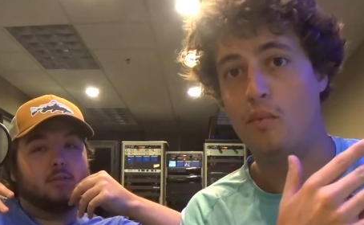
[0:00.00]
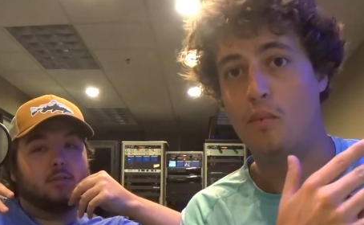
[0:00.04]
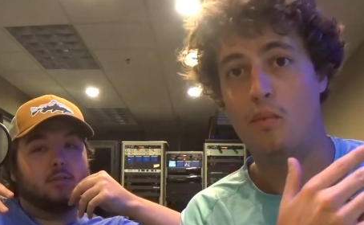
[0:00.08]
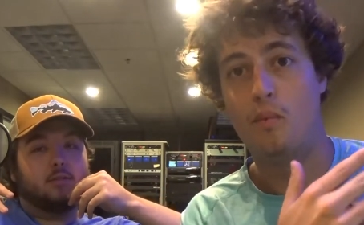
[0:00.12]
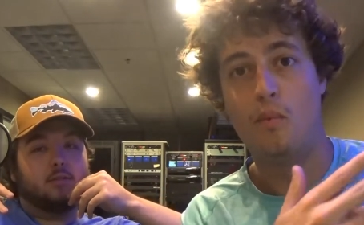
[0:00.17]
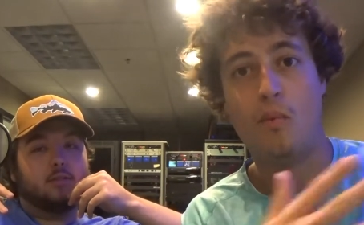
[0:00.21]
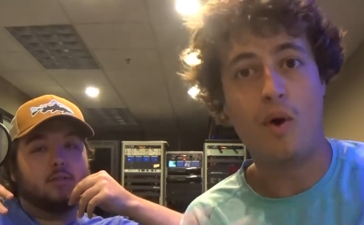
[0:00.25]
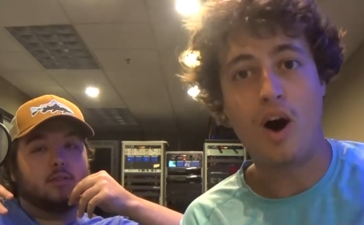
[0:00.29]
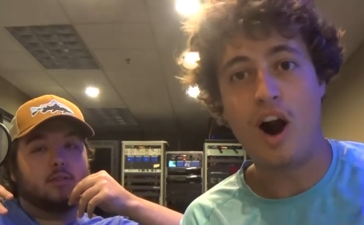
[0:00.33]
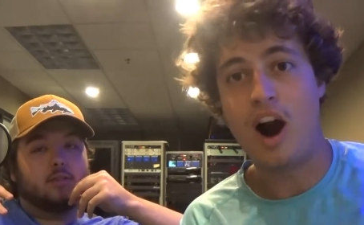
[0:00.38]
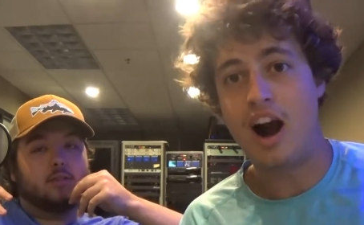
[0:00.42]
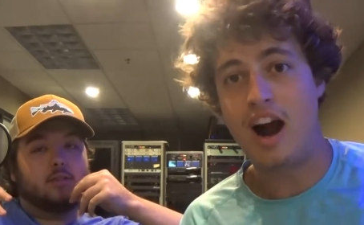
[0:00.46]

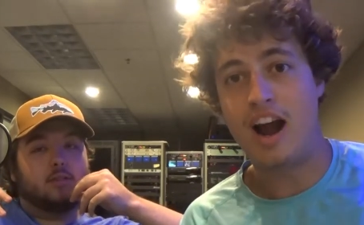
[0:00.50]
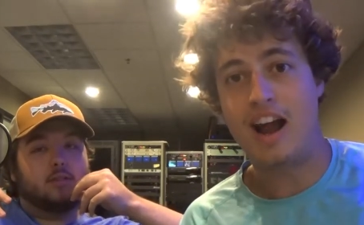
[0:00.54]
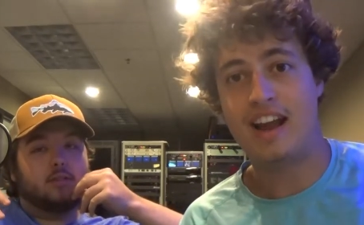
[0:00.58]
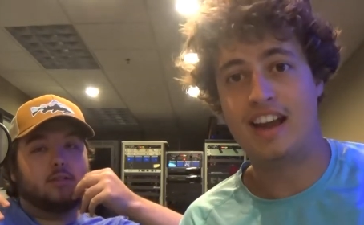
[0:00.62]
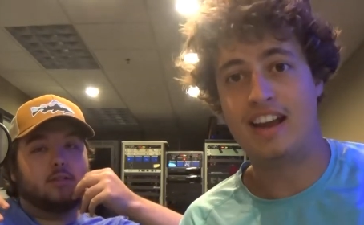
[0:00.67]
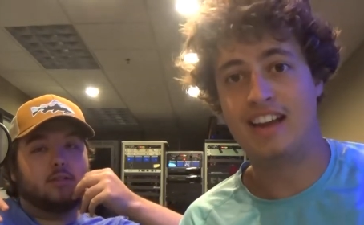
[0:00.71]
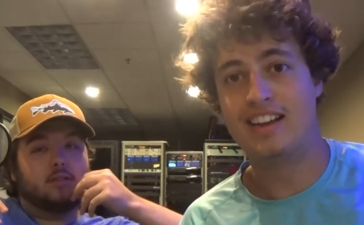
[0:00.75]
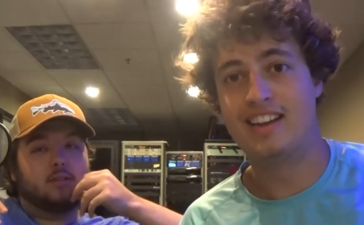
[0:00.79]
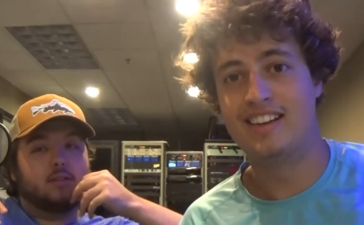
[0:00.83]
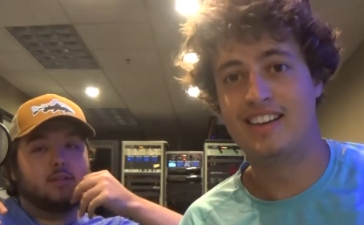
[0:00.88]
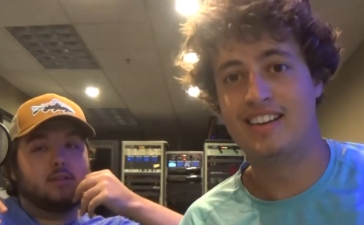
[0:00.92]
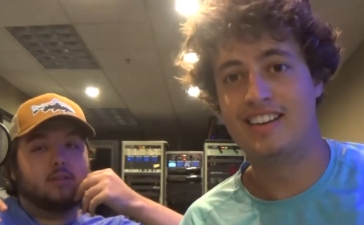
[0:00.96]
Speaker 1: Why?
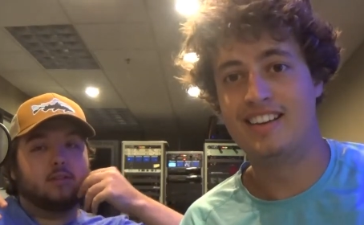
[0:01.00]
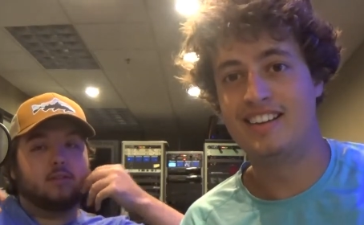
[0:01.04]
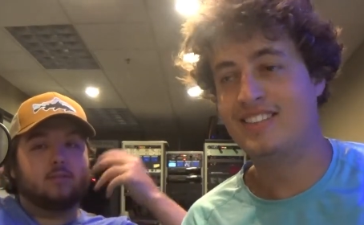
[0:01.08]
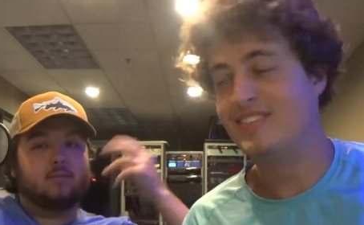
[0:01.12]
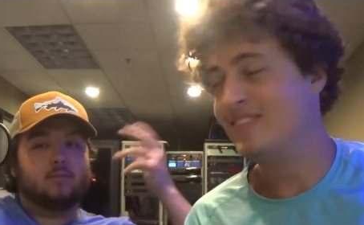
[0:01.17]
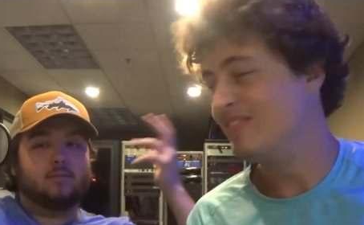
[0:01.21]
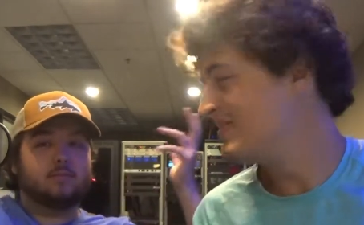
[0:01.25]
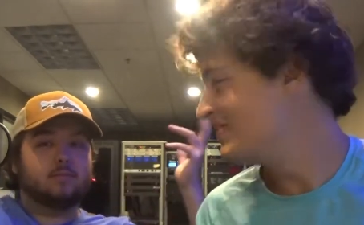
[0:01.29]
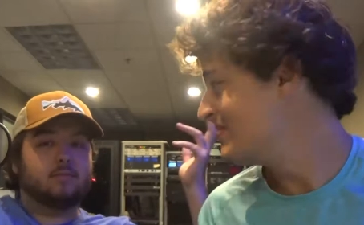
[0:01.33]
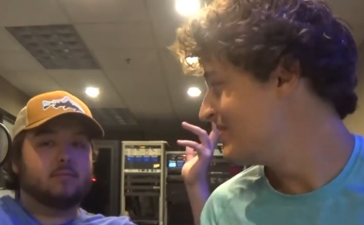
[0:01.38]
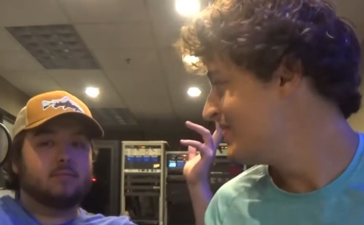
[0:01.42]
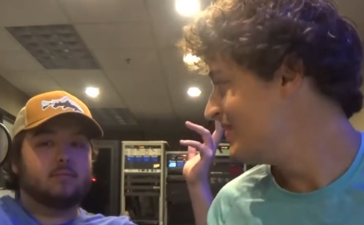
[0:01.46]

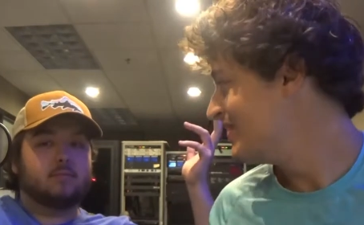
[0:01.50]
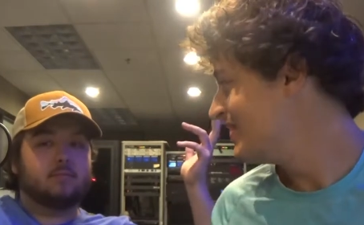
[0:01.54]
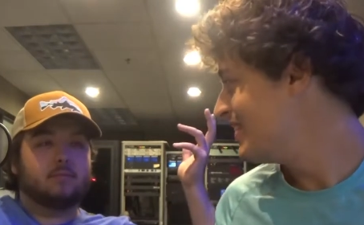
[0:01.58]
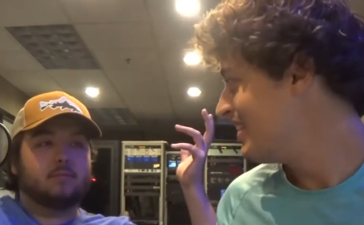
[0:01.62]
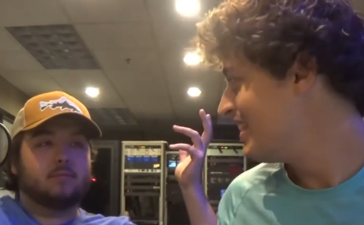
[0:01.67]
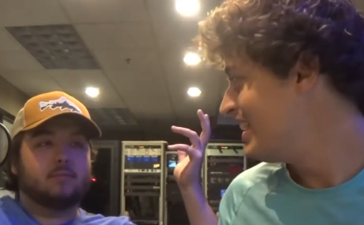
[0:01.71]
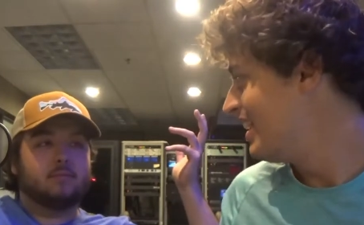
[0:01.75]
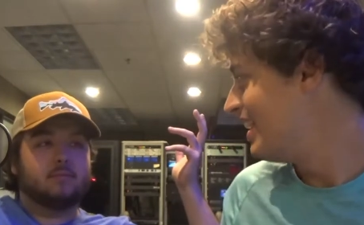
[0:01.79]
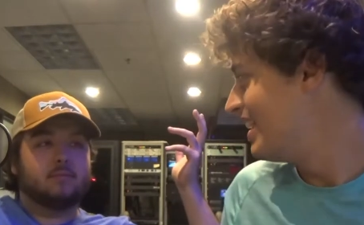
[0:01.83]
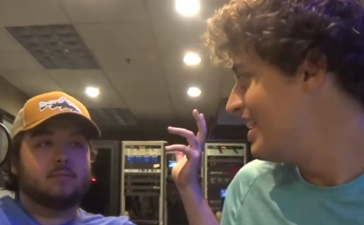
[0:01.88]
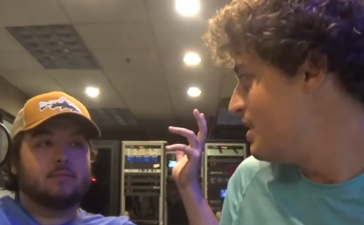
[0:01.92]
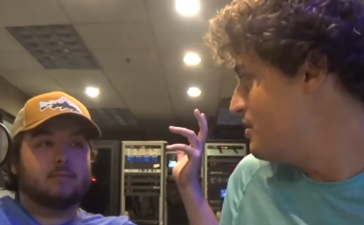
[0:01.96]

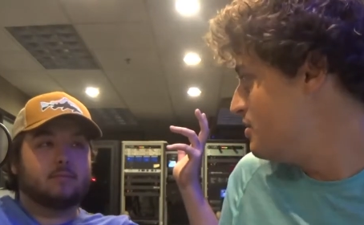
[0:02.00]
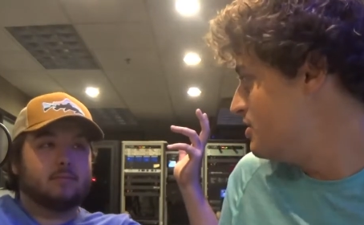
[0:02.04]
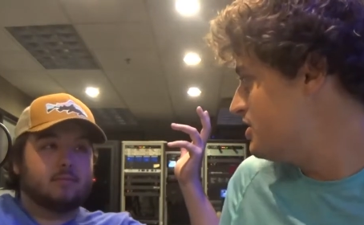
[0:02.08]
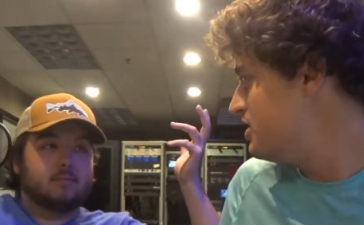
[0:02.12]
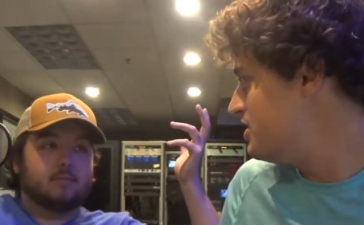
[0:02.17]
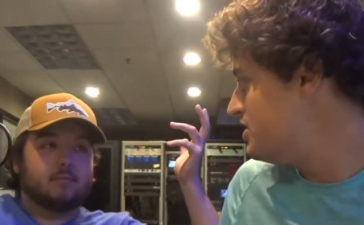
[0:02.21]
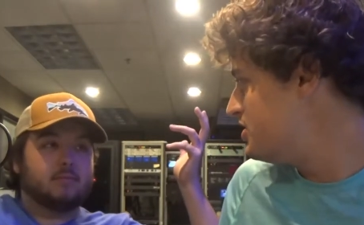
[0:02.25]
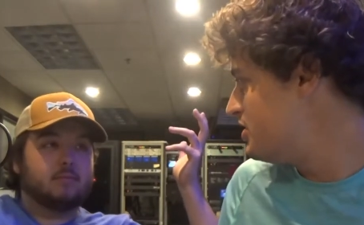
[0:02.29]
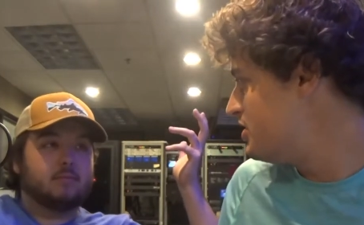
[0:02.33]
He was in